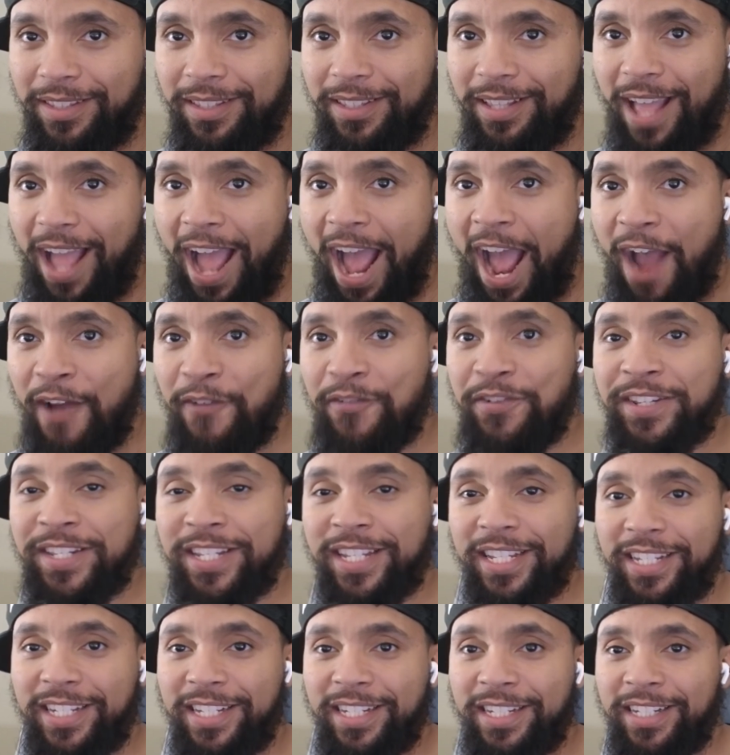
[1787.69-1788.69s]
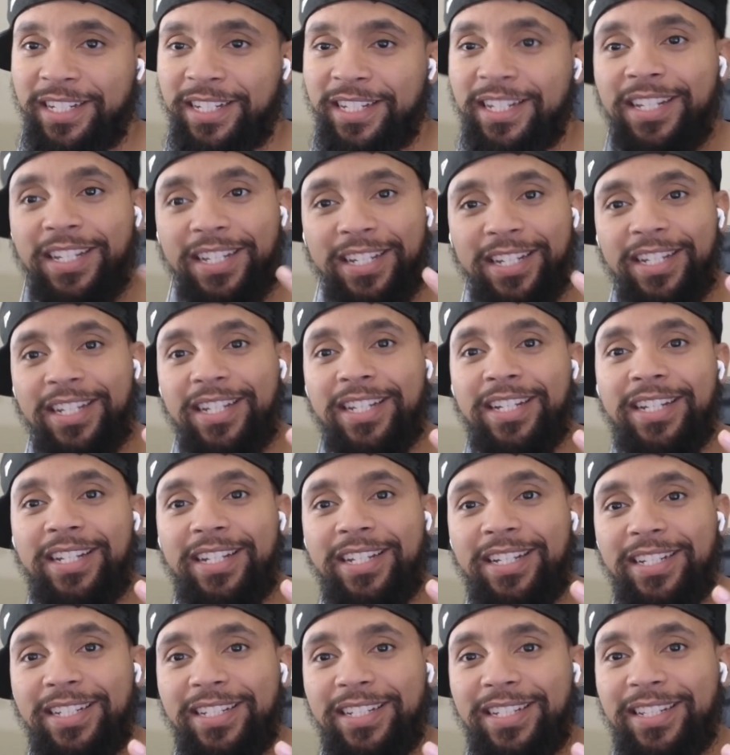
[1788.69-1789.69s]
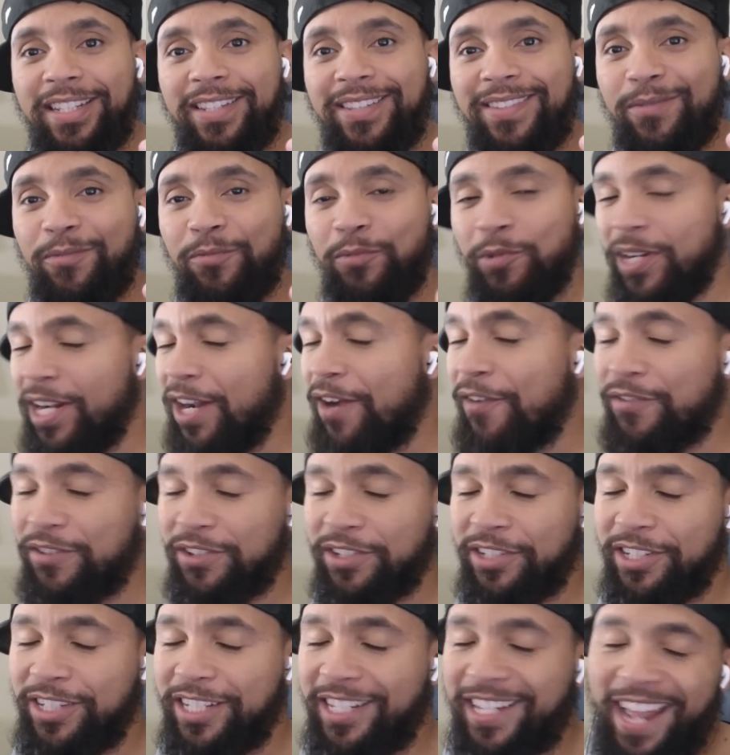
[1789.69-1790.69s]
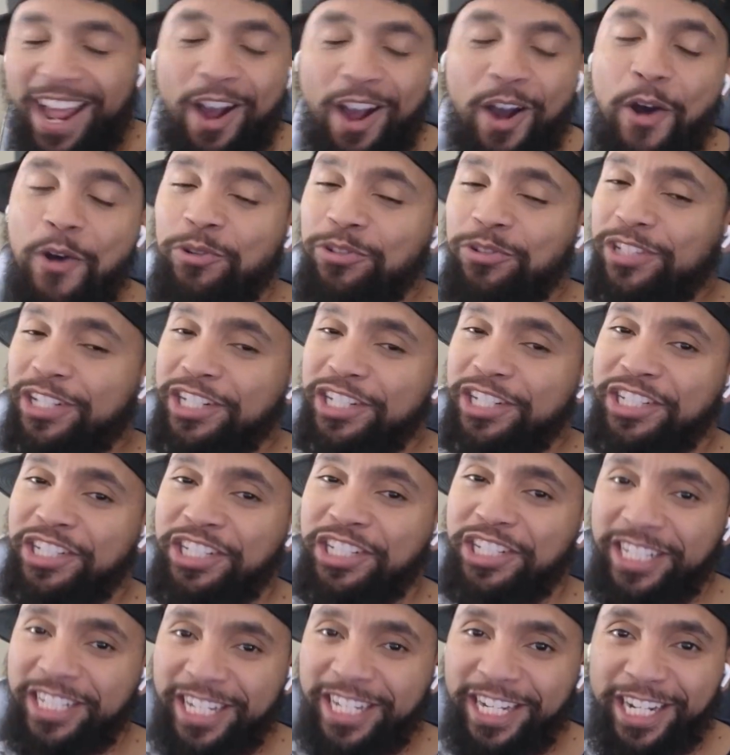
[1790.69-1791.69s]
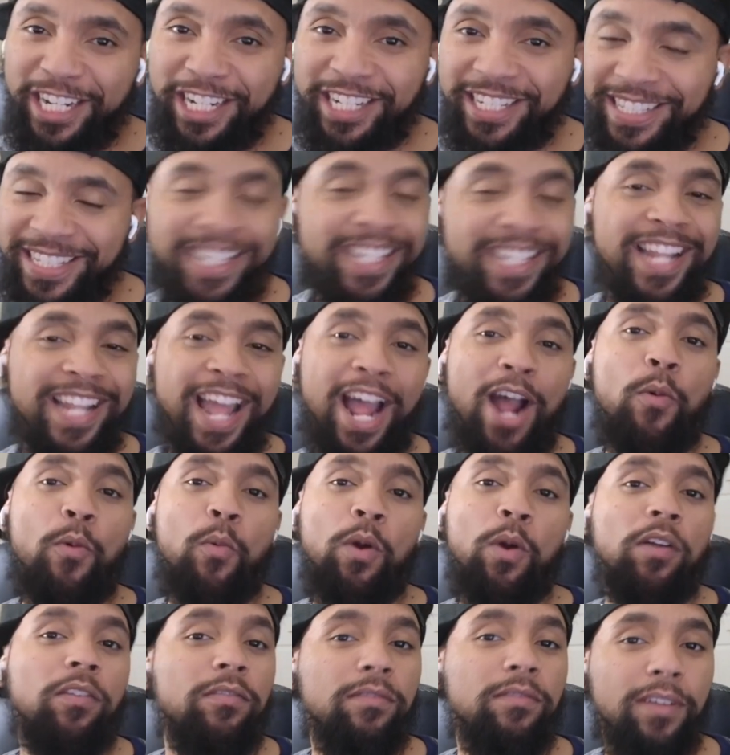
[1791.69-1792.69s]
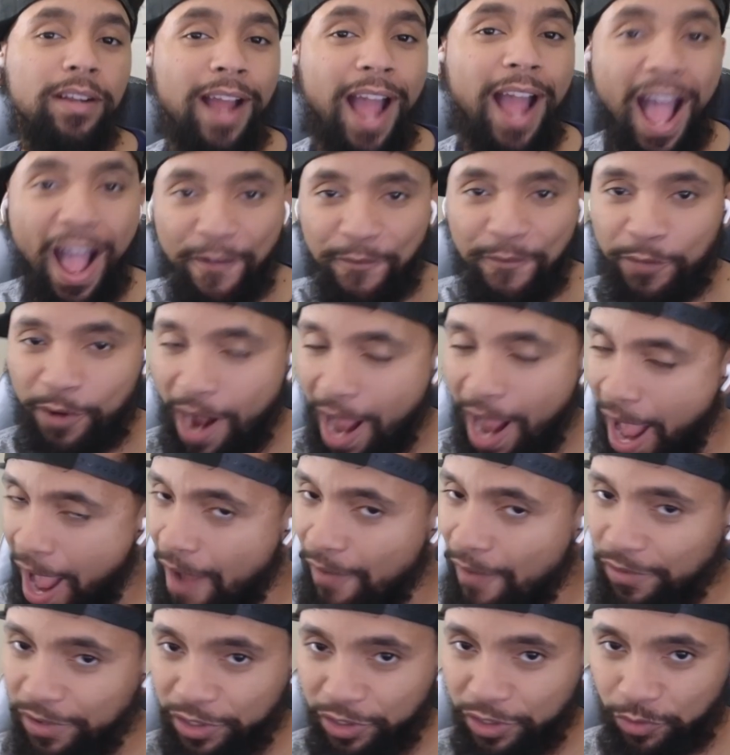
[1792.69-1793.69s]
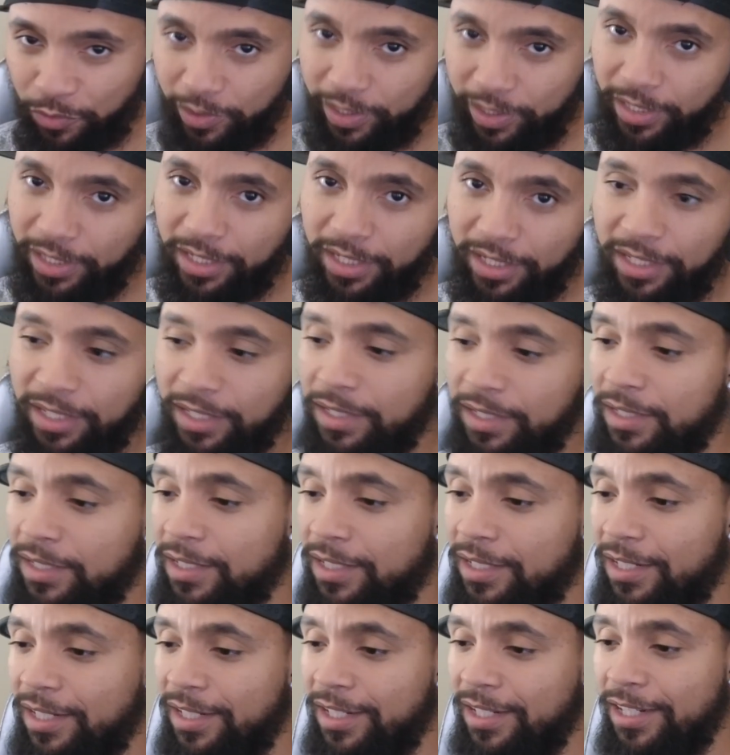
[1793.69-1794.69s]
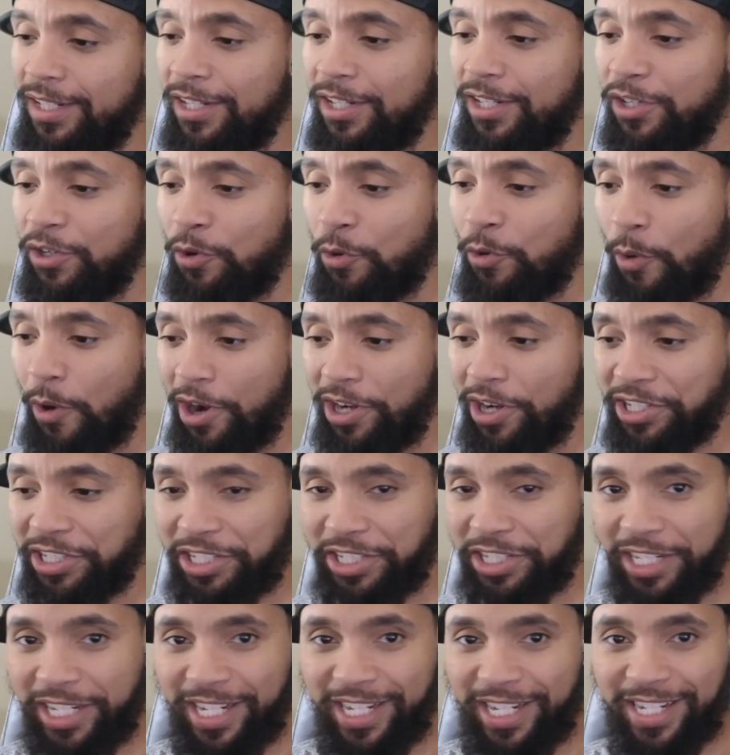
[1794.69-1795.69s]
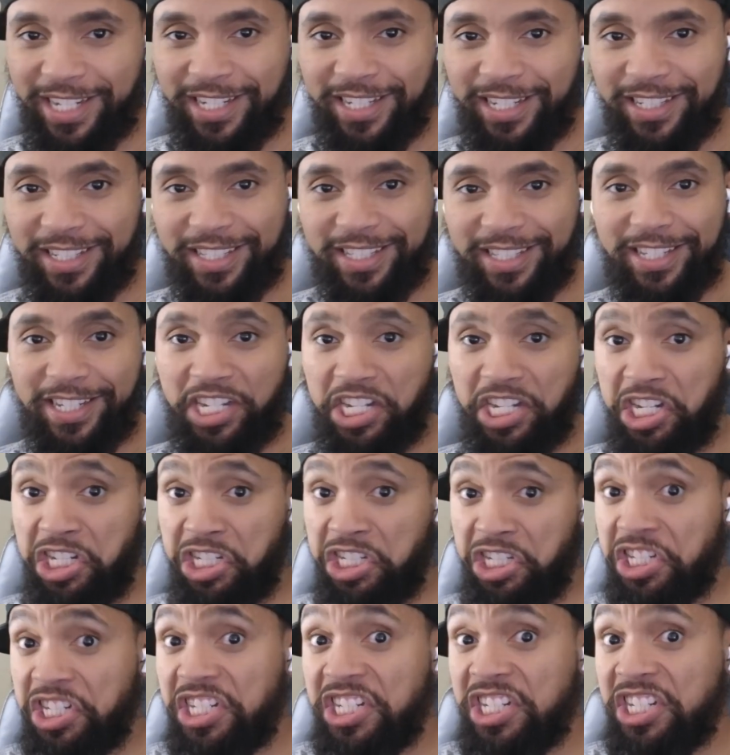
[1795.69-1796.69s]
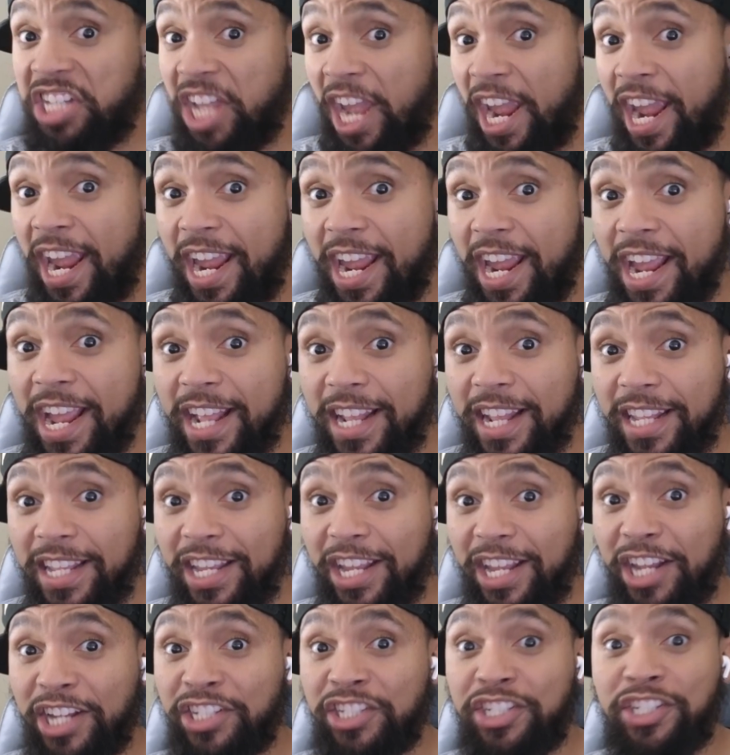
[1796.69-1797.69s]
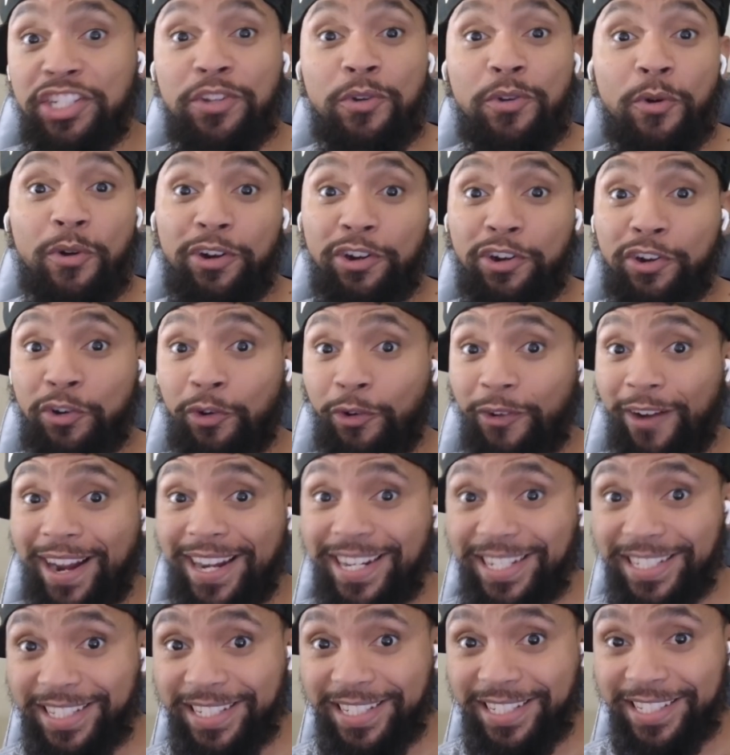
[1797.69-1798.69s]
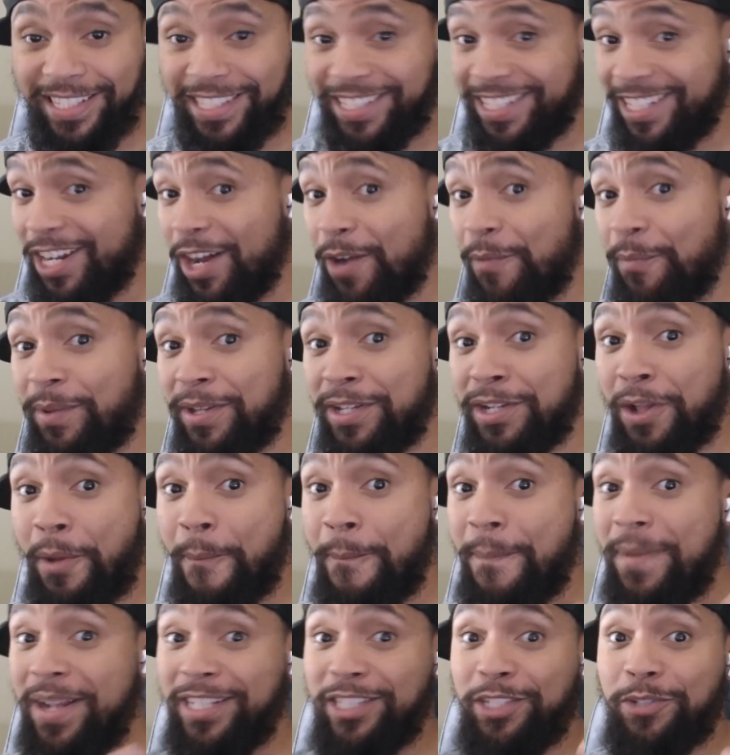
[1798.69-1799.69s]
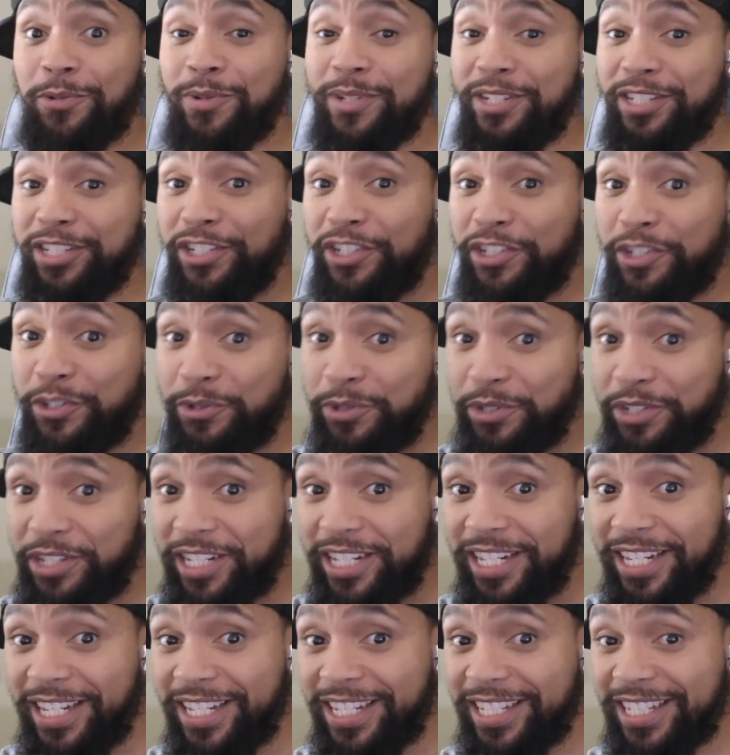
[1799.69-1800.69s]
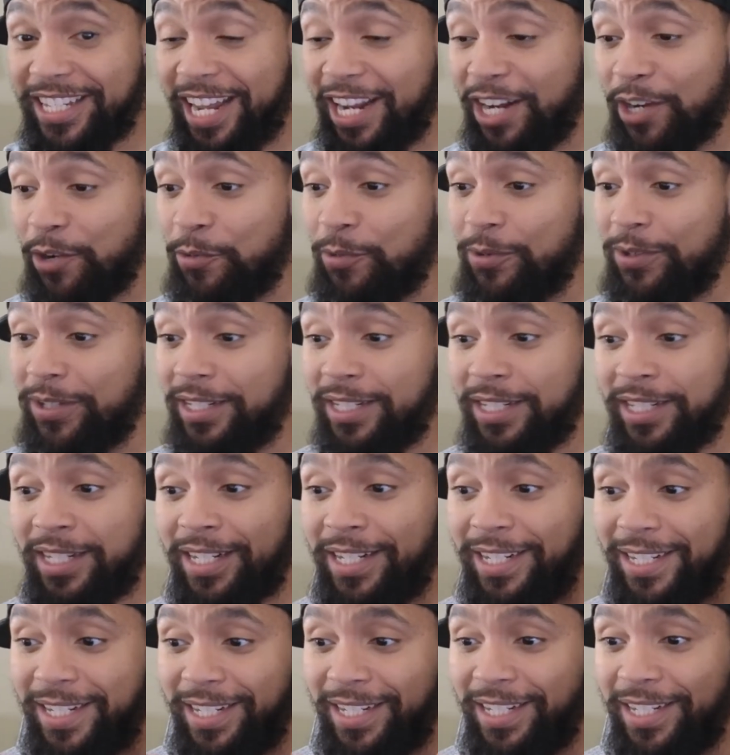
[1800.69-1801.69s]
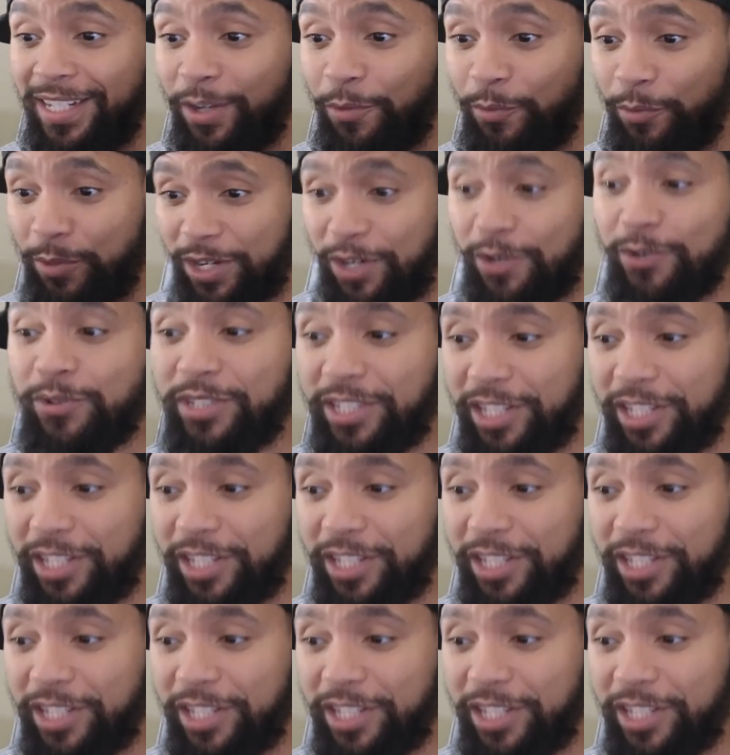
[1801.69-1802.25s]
obviously, whatever that whole thing she did not work for obvious reasons. Question is she dead? Is she going crazy? Is she going to be in a mental institution in the second one? We don't see